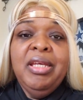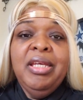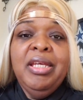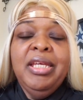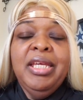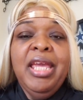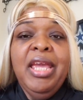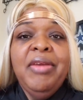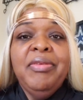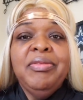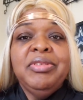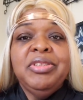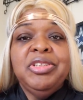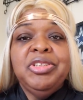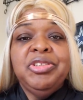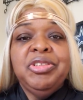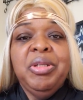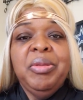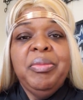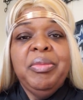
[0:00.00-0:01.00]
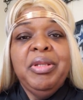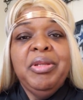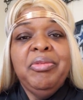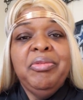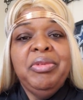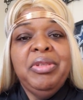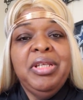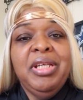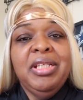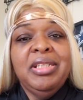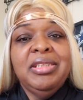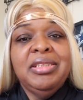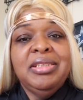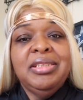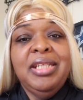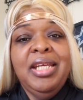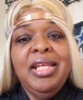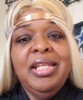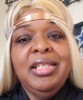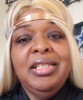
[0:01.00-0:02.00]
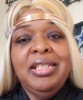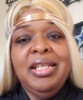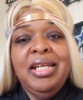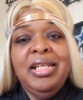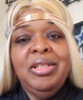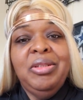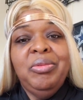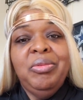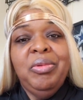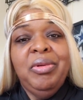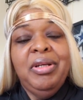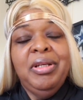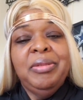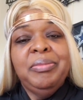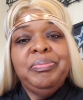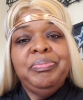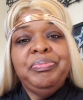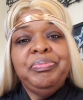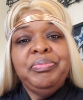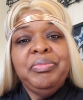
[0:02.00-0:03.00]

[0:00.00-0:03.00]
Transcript: He gave us a dream and didn't really understand in 91.